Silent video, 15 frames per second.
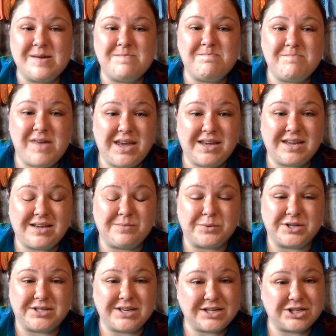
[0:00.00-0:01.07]
Making
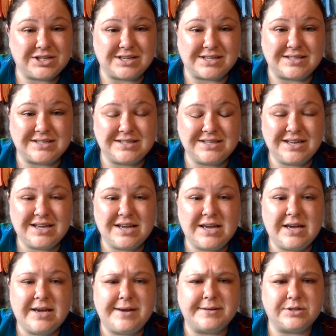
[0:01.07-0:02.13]
predictions
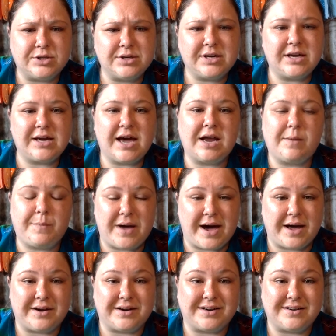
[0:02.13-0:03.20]
is looking at a
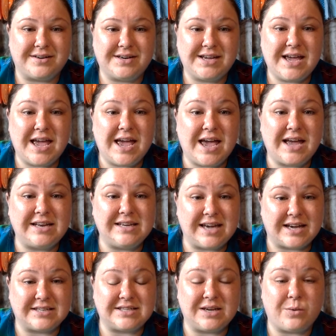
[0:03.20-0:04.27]
pattern and
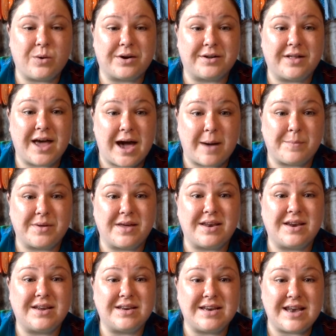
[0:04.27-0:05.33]
guessing what'll
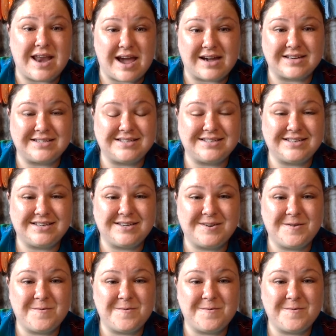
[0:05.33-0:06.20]
happen next.